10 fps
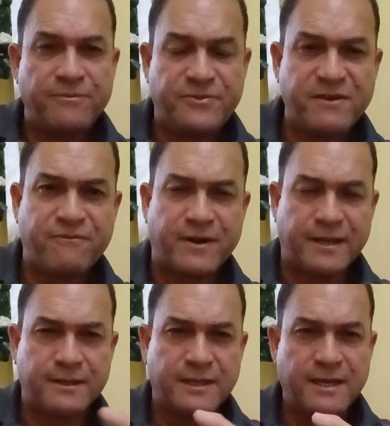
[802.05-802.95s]

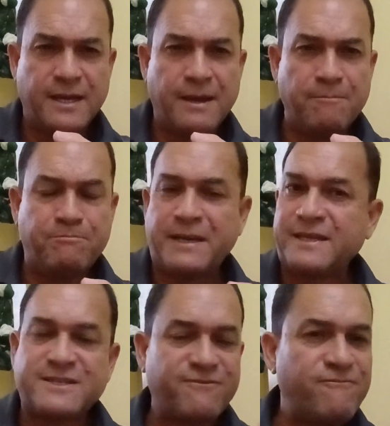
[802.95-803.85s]
different, but
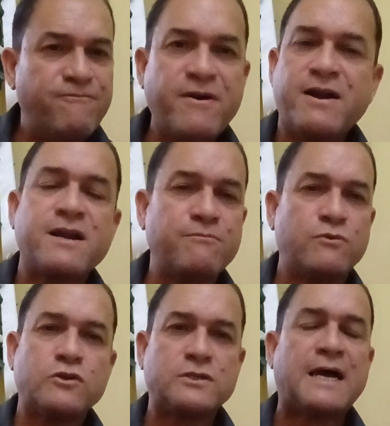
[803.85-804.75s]
it's very
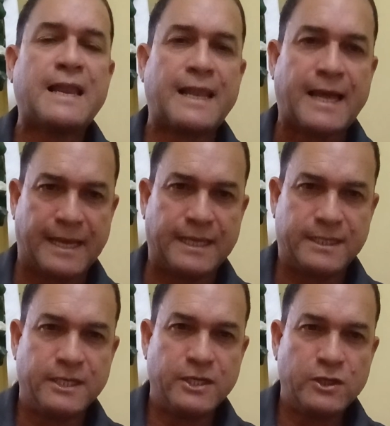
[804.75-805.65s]
much
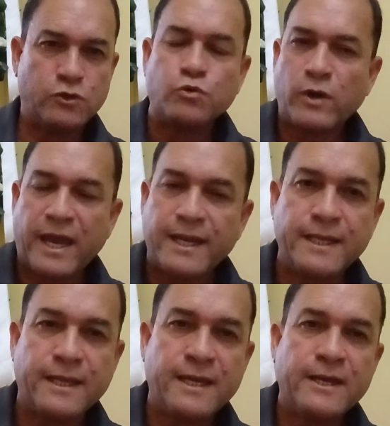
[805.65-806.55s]
alike to
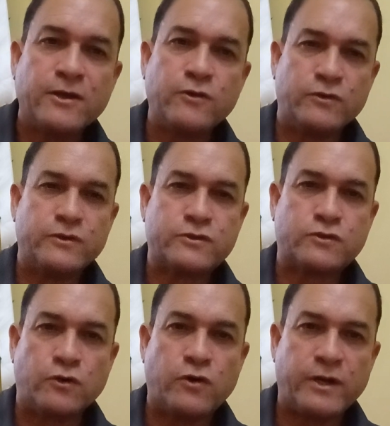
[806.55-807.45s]
any
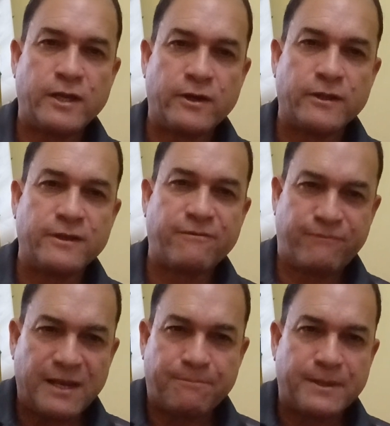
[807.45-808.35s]
story in the
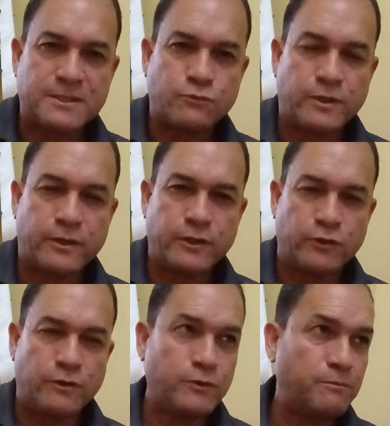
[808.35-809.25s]
Philippines where
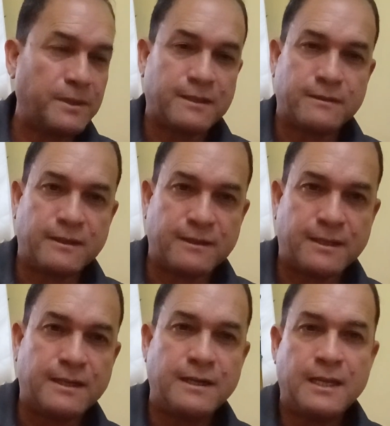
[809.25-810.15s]
you meet the
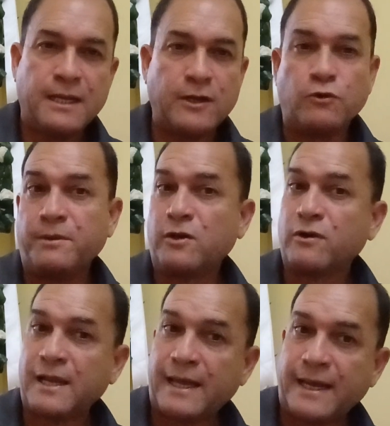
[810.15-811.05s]
girl, you meet
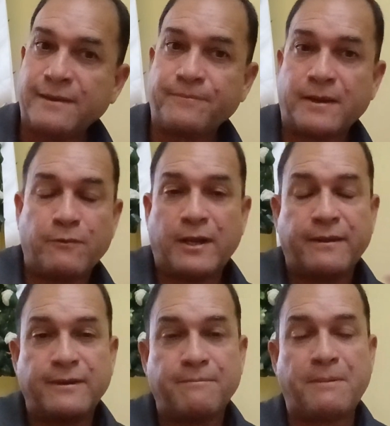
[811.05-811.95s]
online. Well,
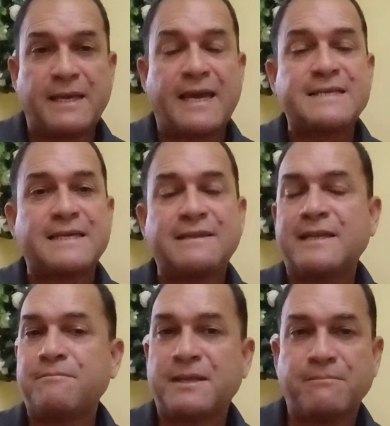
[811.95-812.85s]
in my case, I
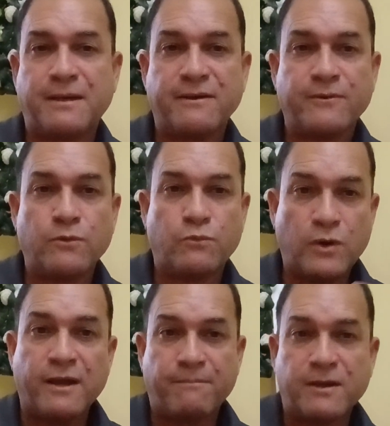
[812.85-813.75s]
didn't meet my
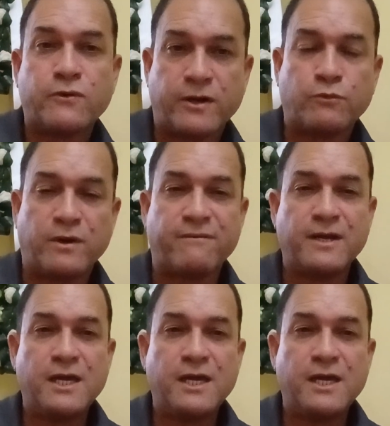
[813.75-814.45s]
wife, my current wife,